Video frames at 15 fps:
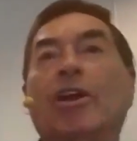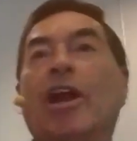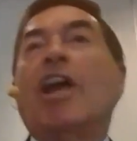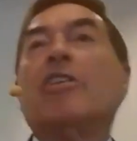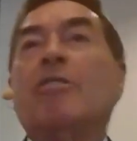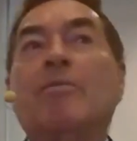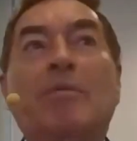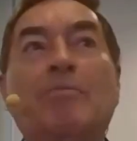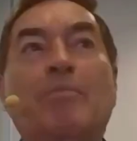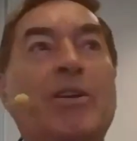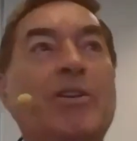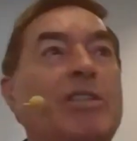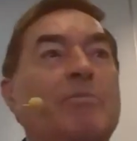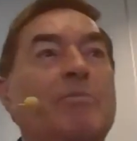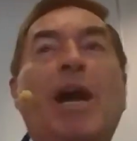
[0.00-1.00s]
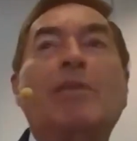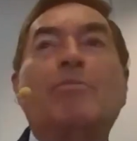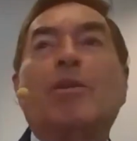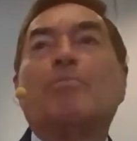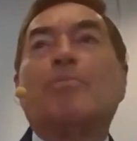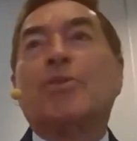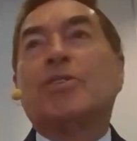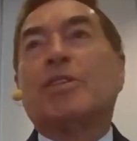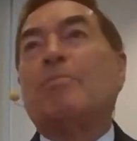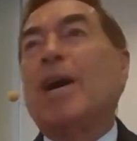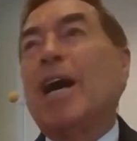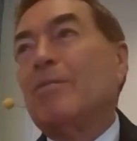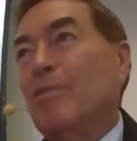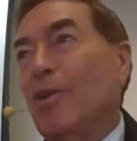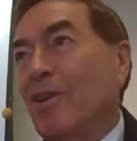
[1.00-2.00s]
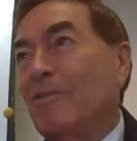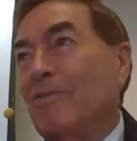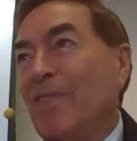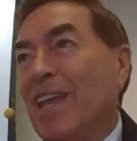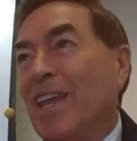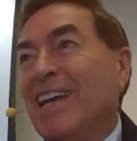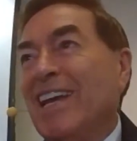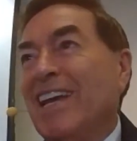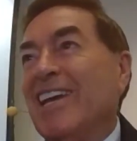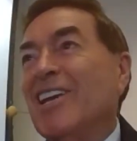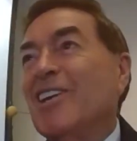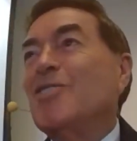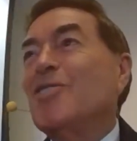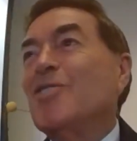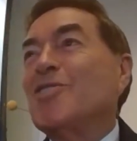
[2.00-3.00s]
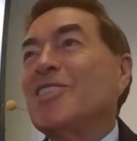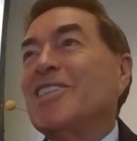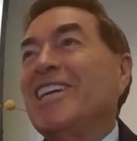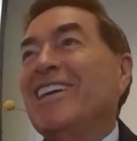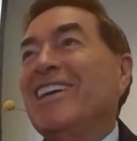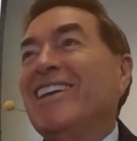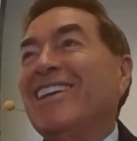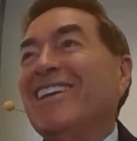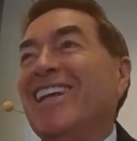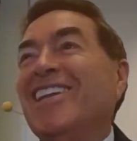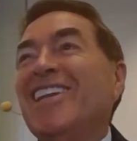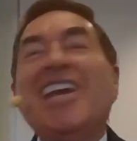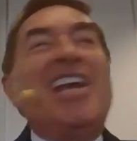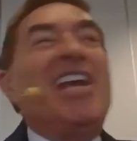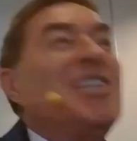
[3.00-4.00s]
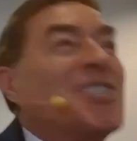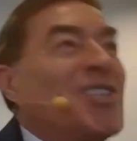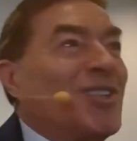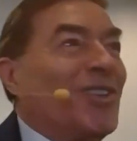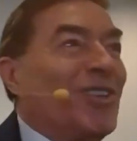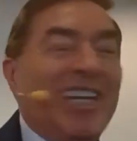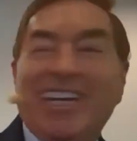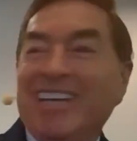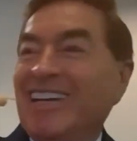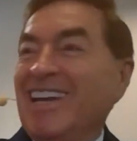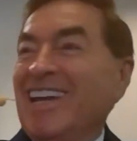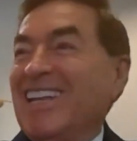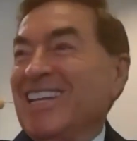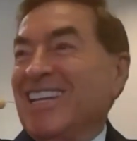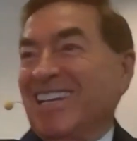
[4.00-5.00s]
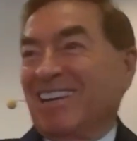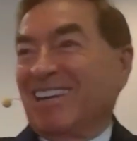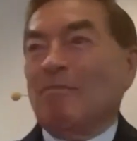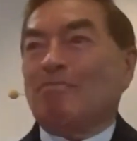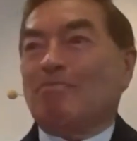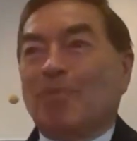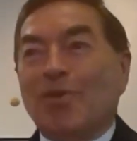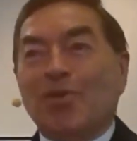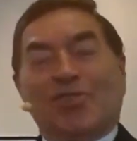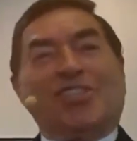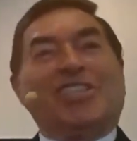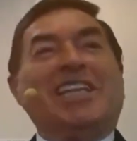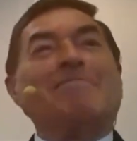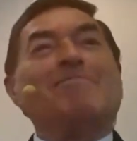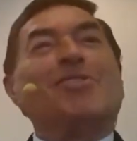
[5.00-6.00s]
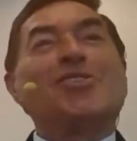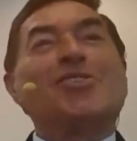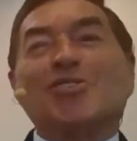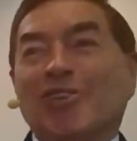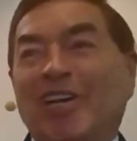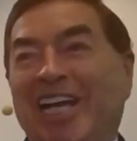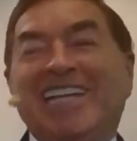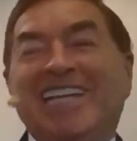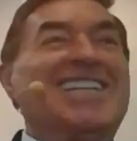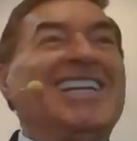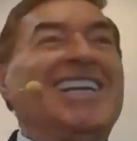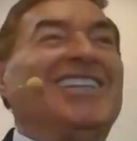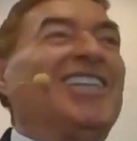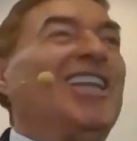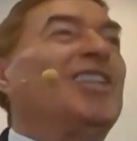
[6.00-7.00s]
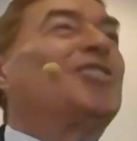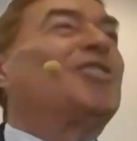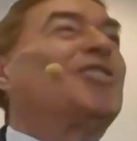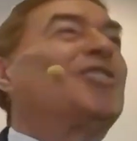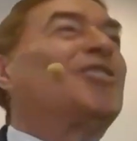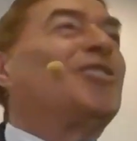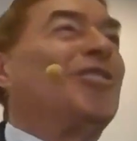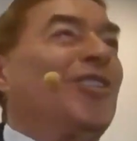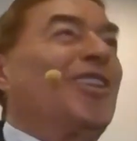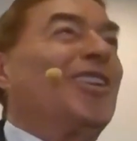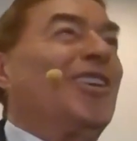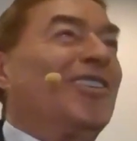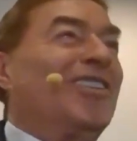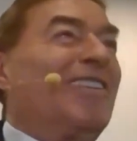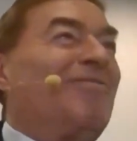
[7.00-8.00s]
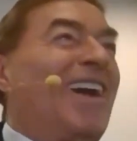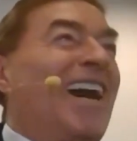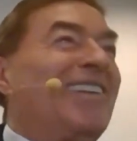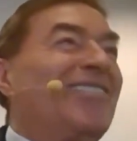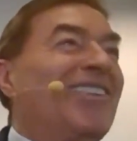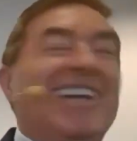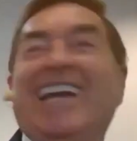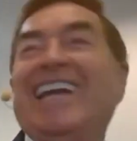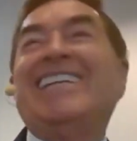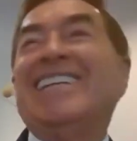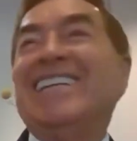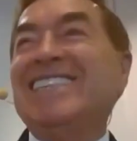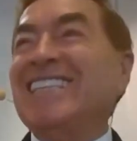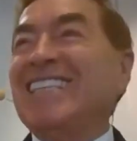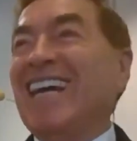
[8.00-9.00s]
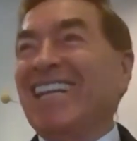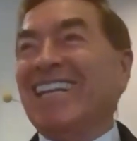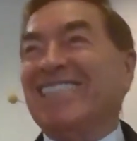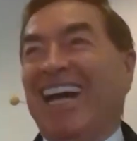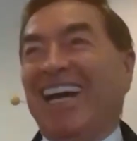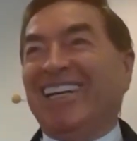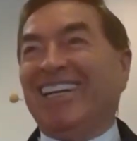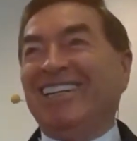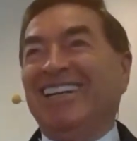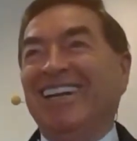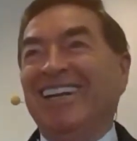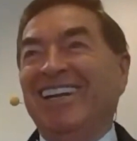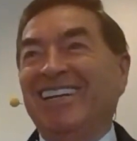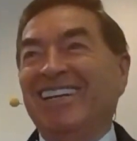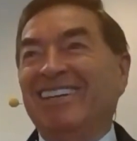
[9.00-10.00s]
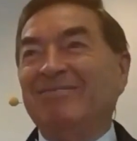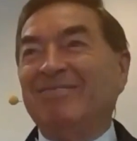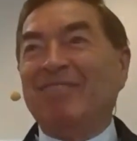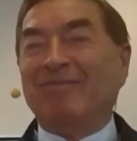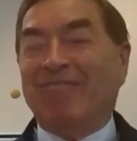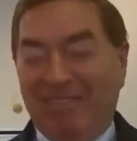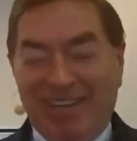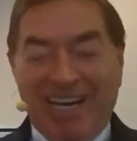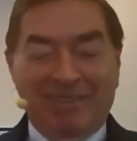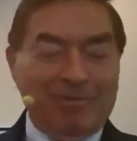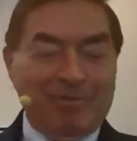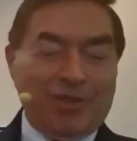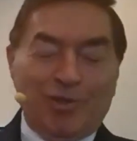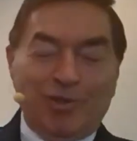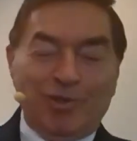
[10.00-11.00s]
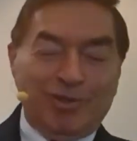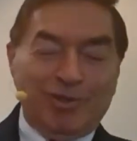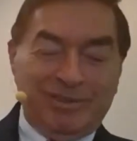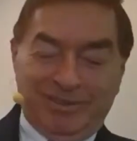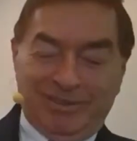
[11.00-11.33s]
argument because the Bible proves the Bible. Here you see that history proves, demonstrates the truth of the Bible. Eh, isn't that exciting? Maybe I'm too